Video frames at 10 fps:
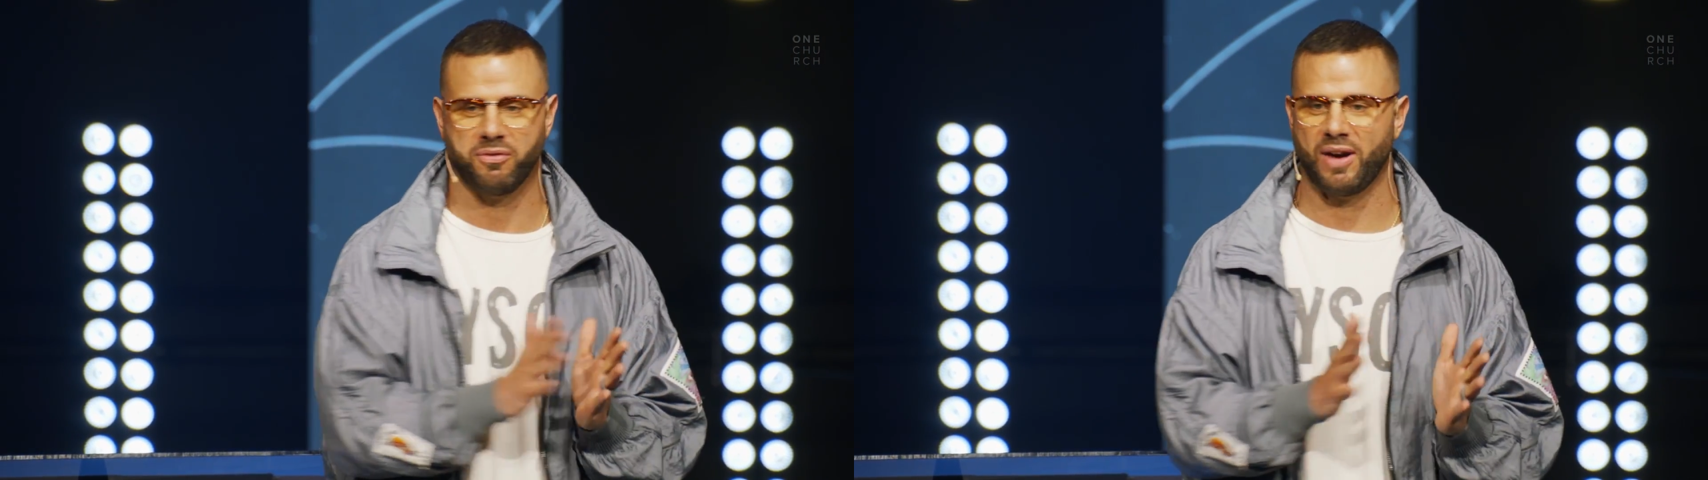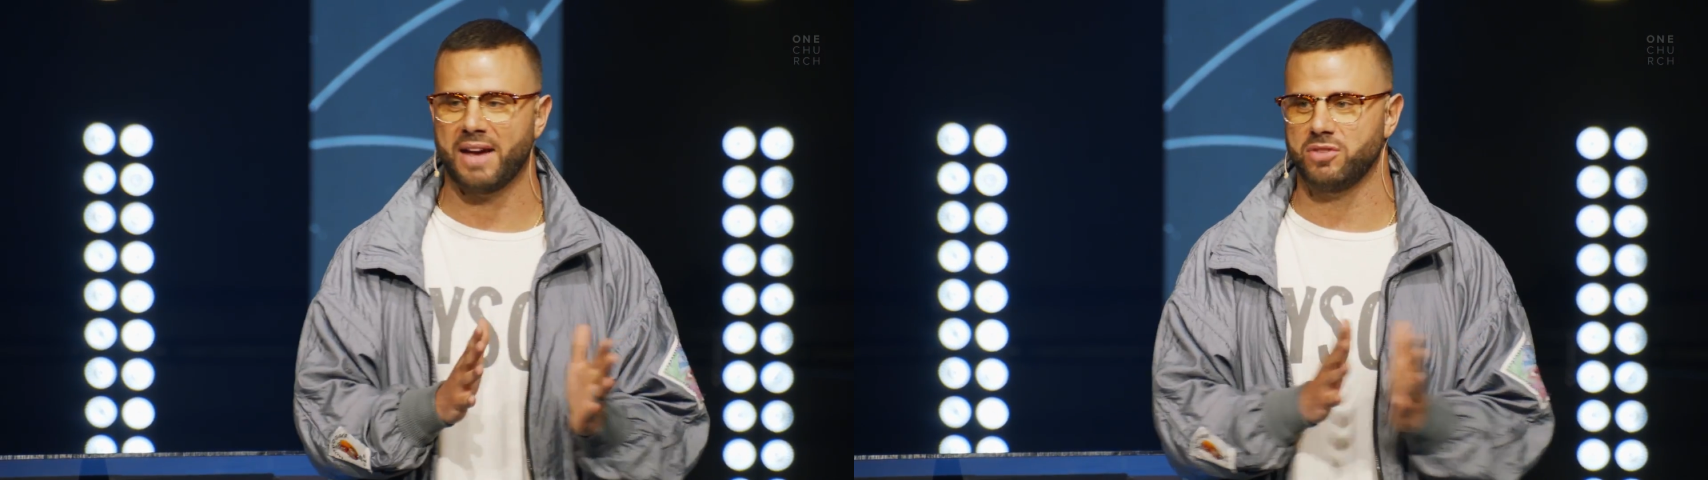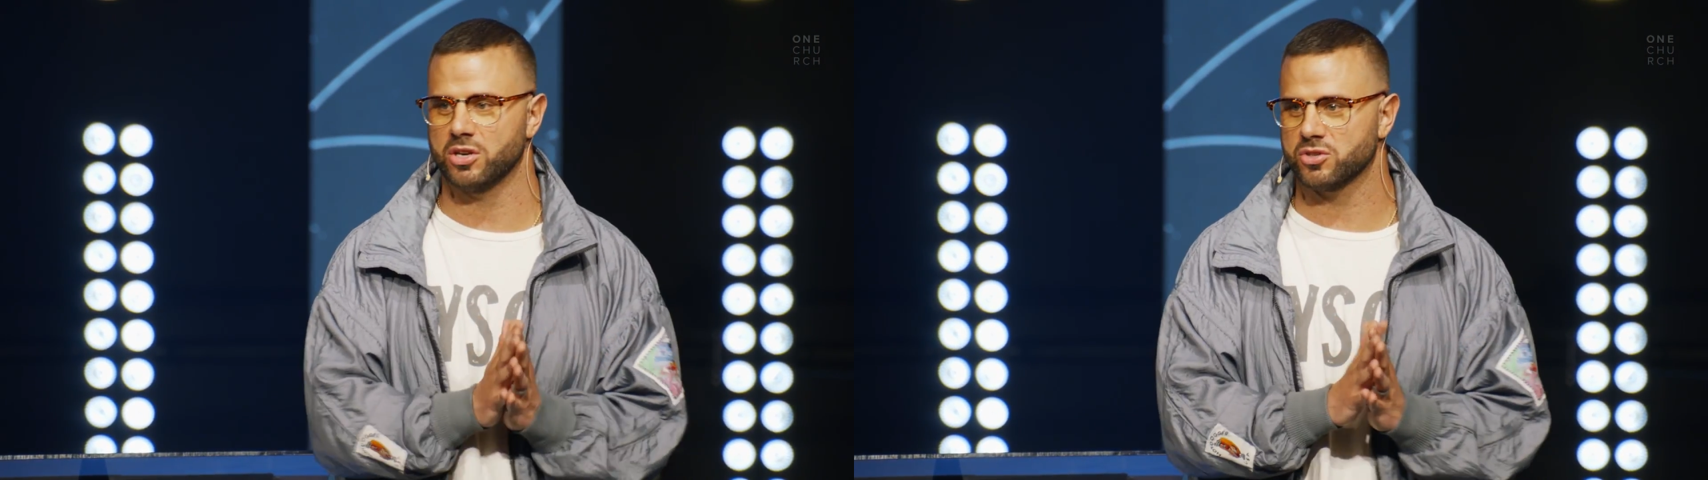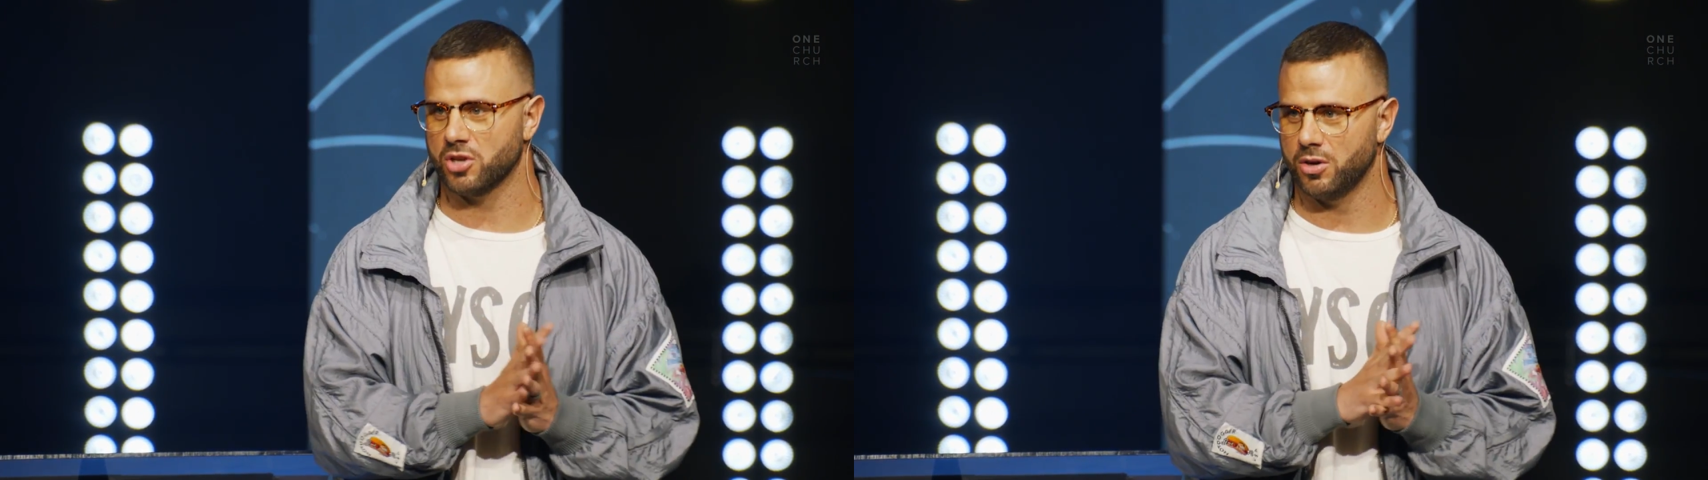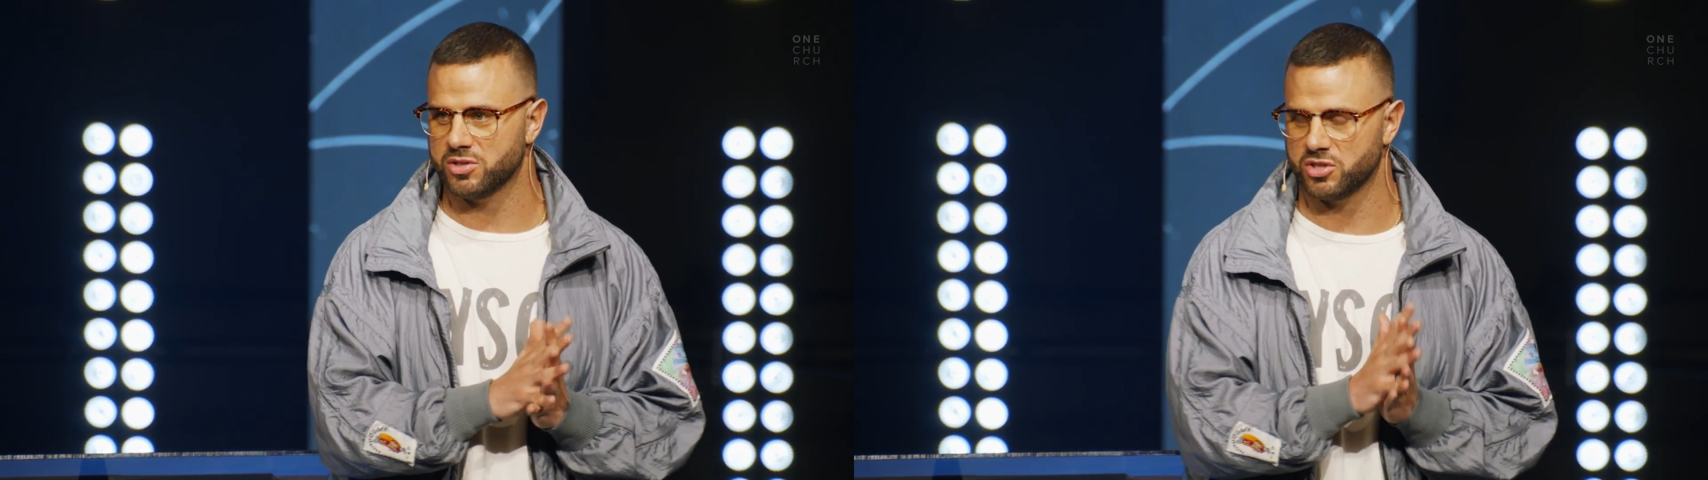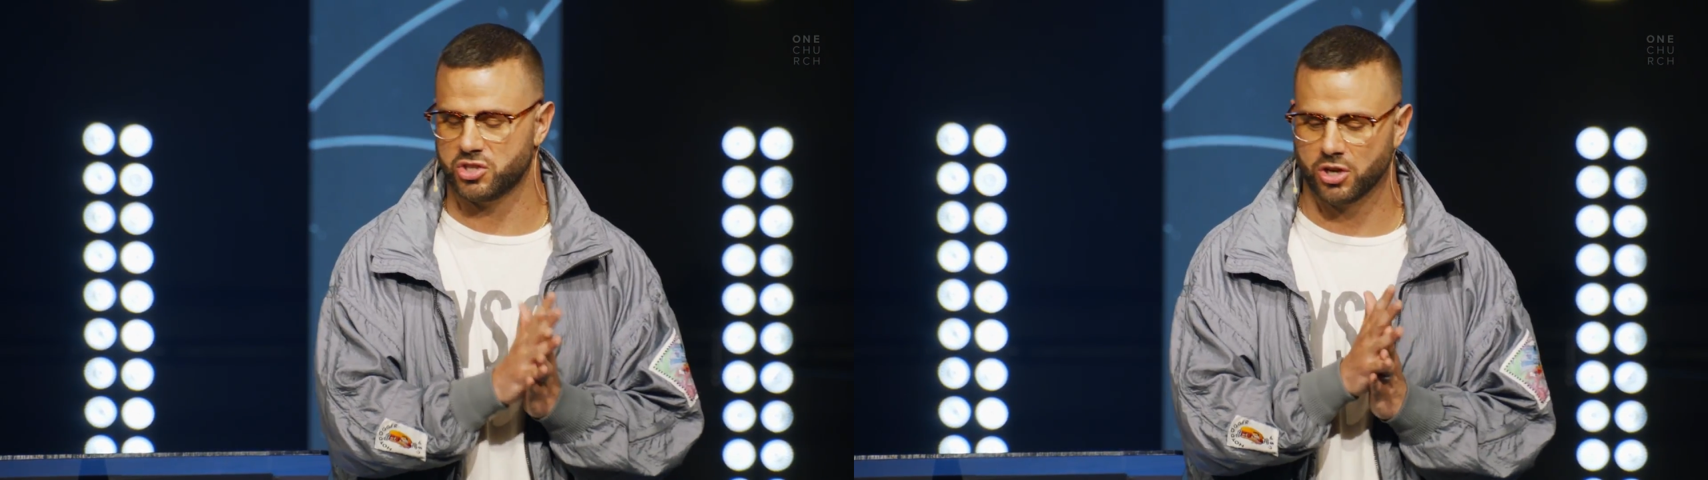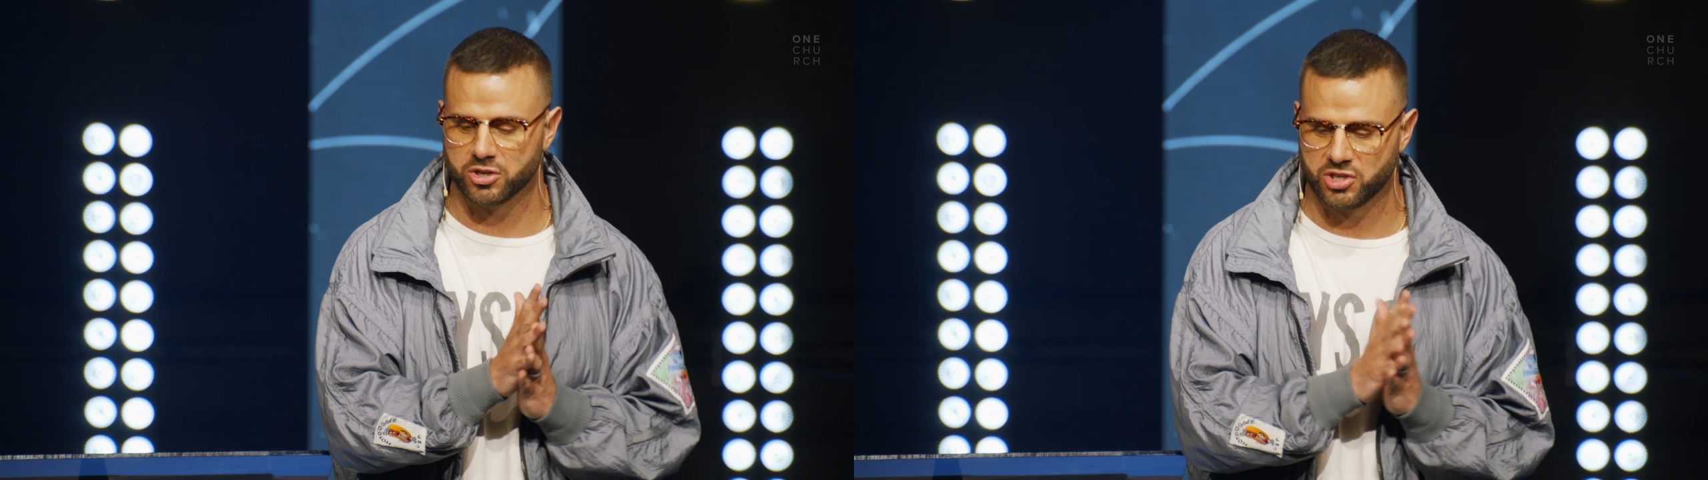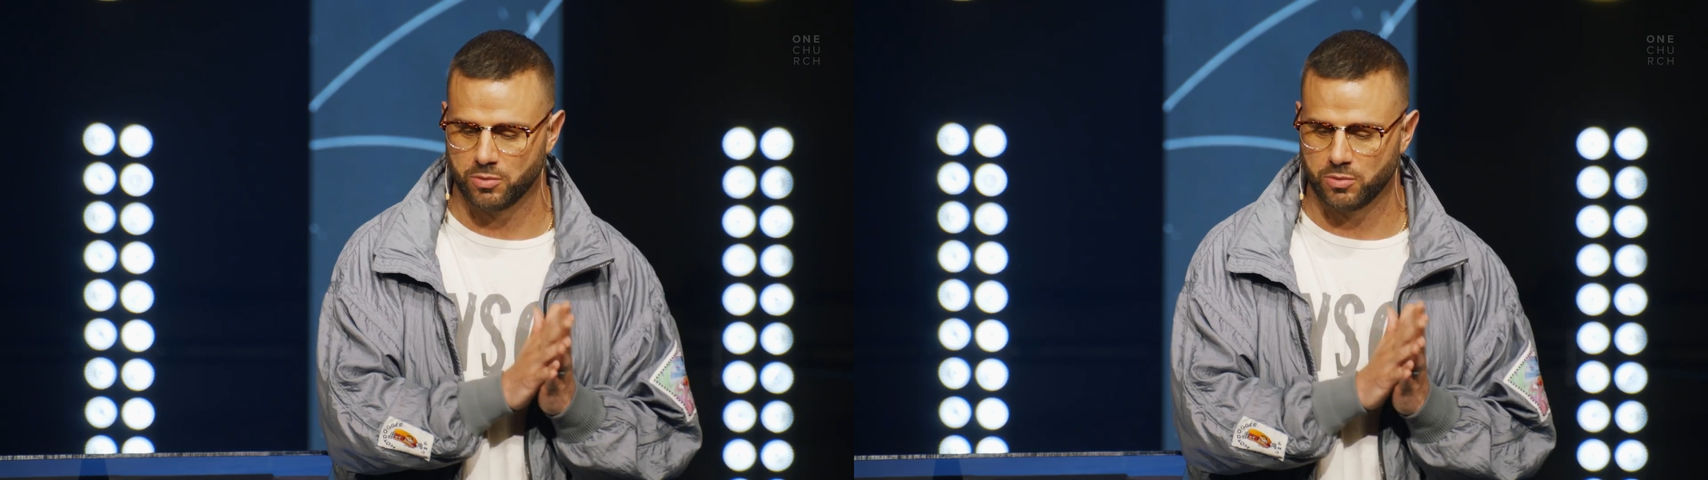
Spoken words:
5 years ago as a church.